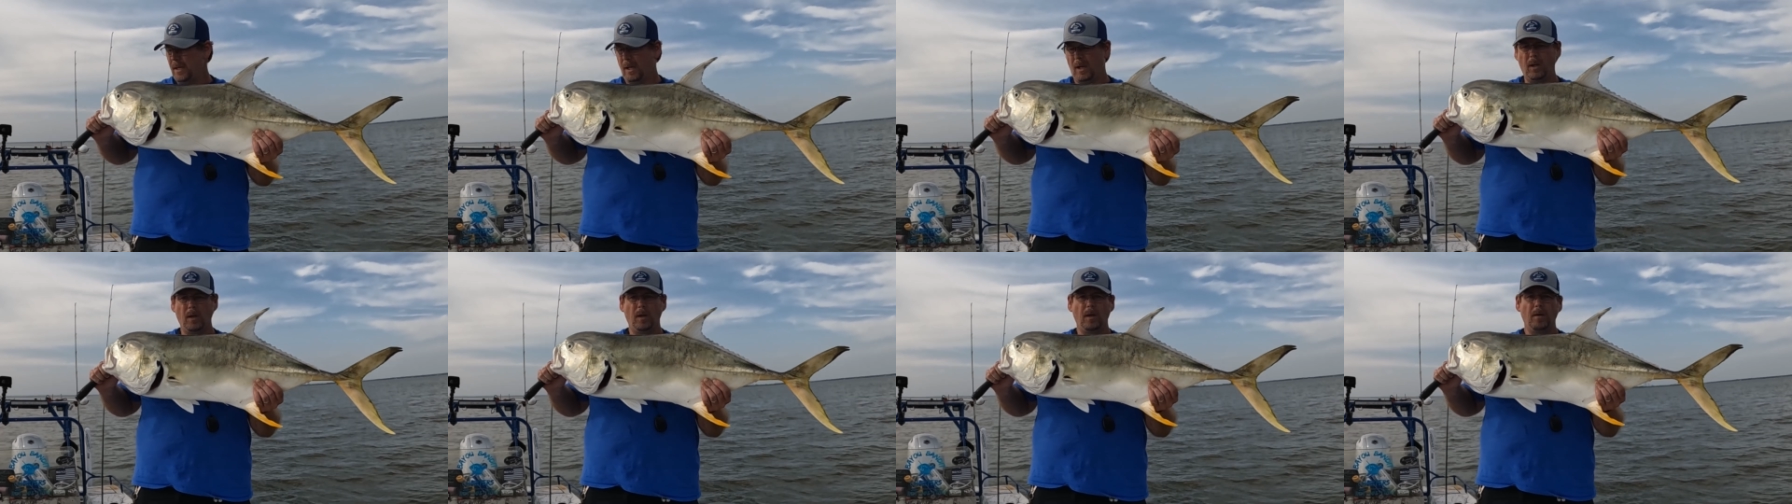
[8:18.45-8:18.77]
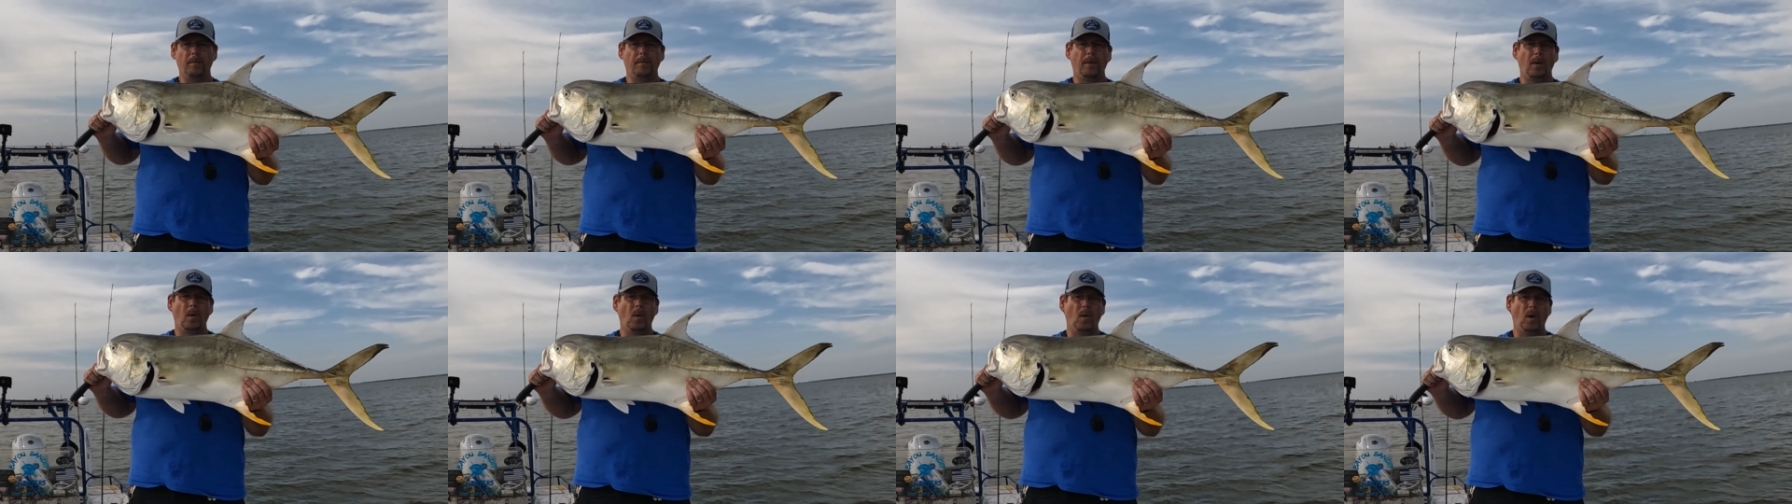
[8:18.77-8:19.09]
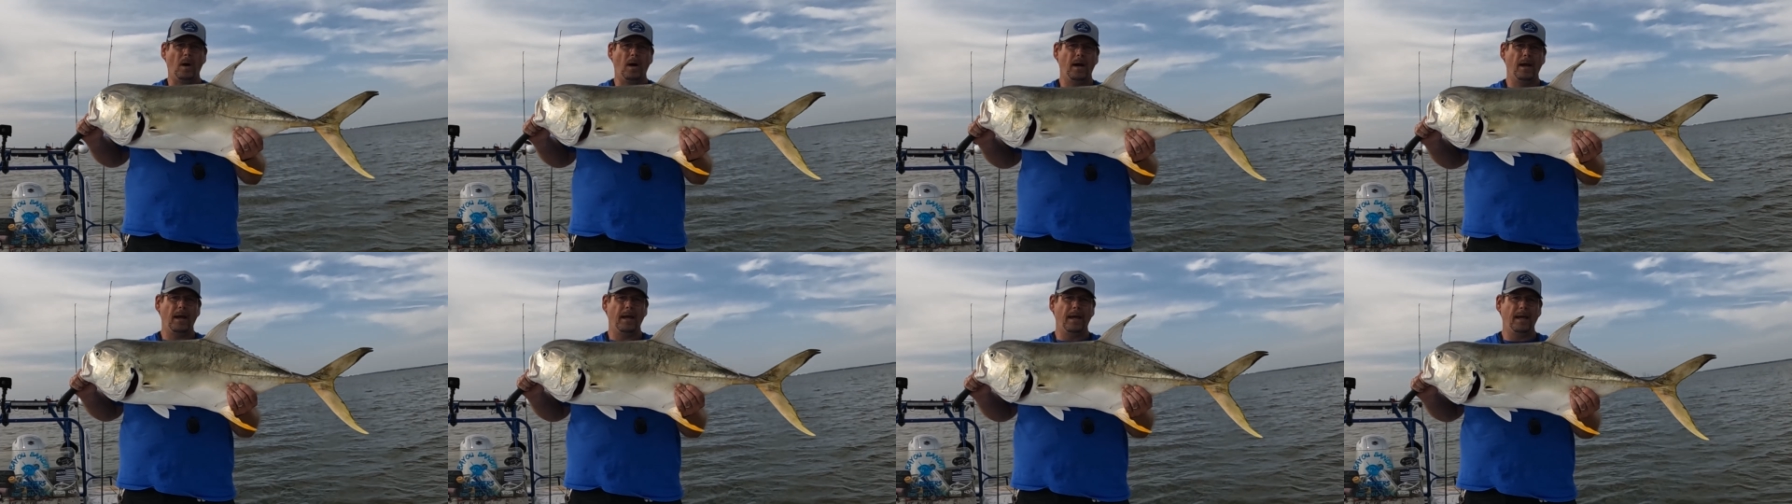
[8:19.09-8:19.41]
a little
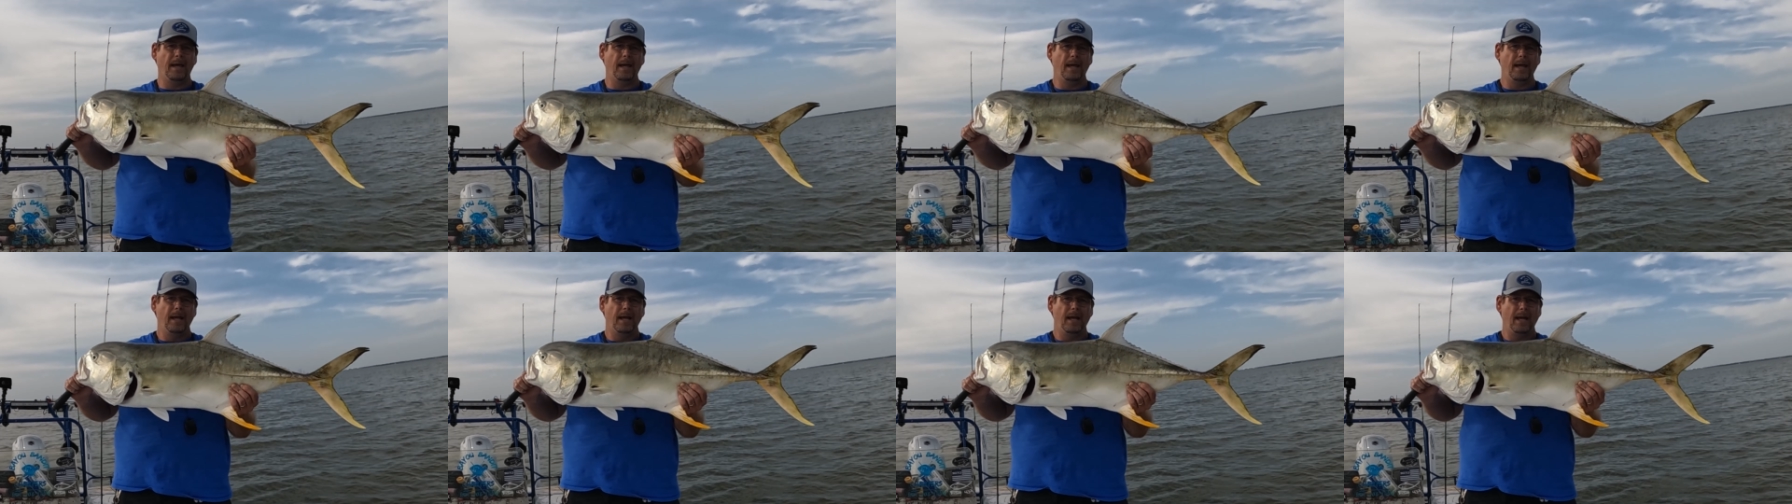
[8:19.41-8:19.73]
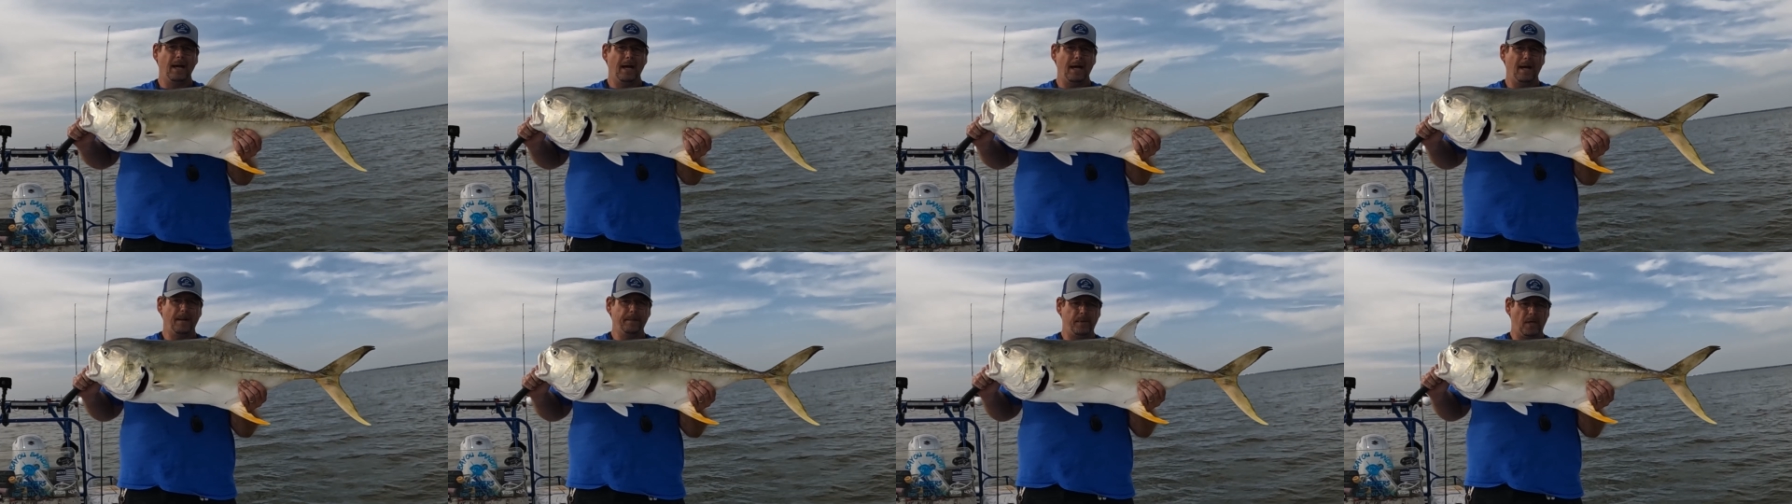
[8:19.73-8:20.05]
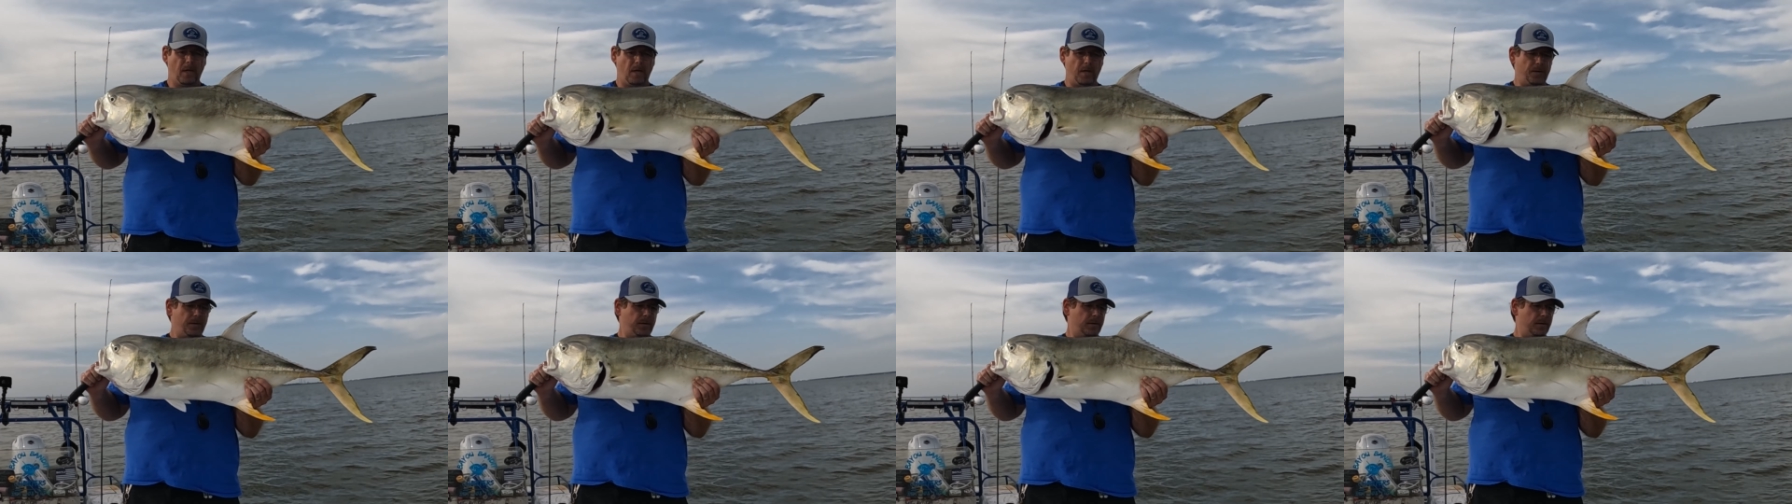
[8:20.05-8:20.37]
more, I'm
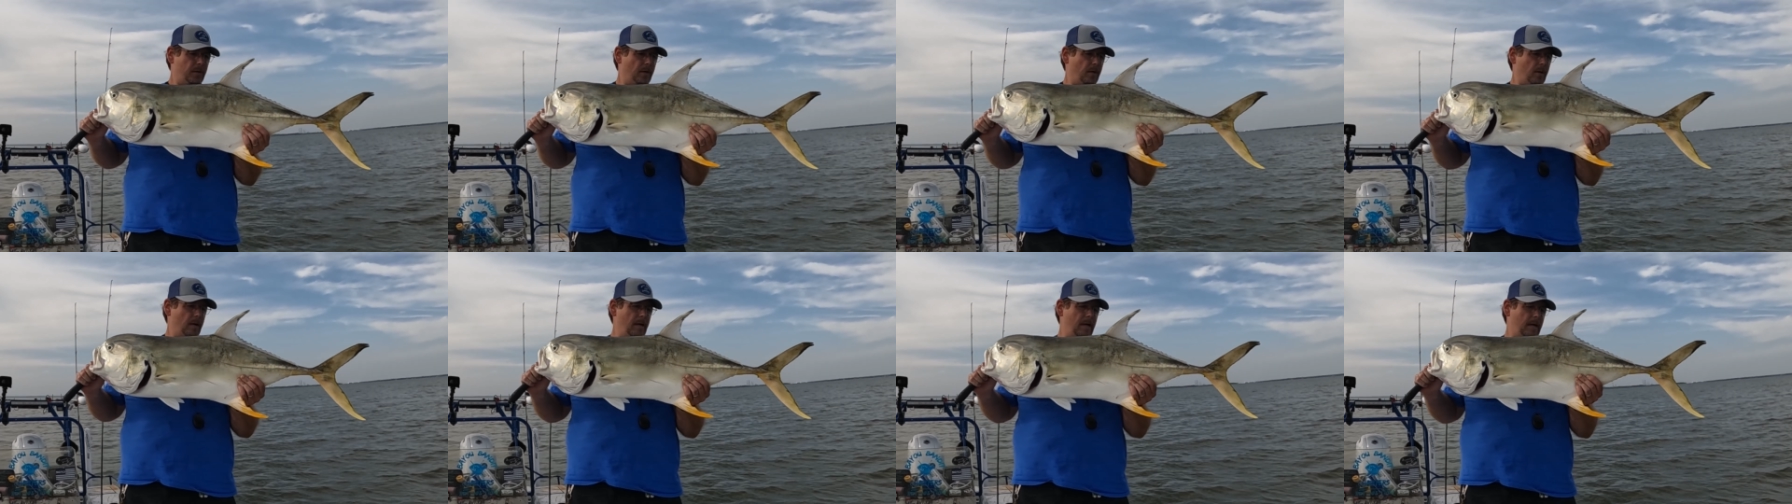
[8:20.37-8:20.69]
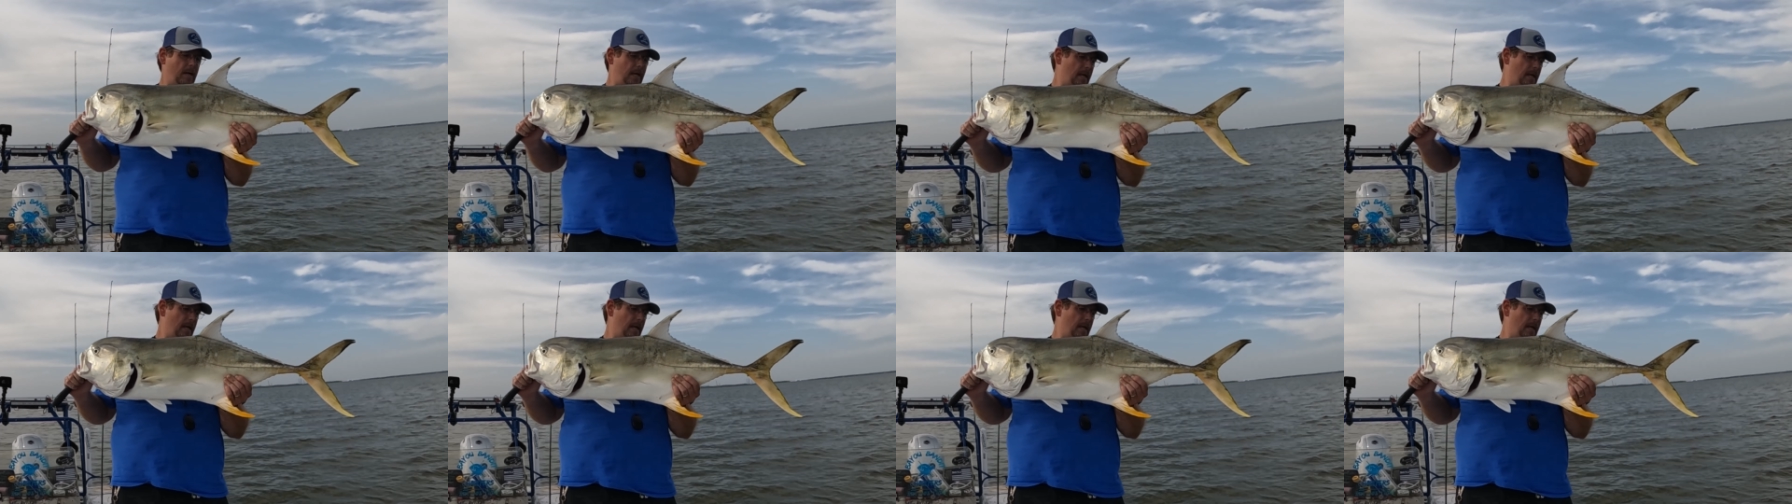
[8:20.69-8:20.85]
not sure.